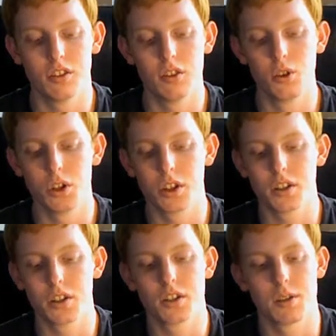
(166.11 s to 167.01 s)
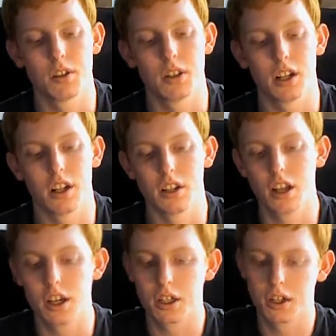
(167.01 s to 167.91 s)
drink something that I
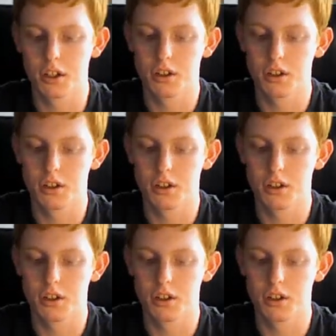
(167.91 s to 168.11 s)
like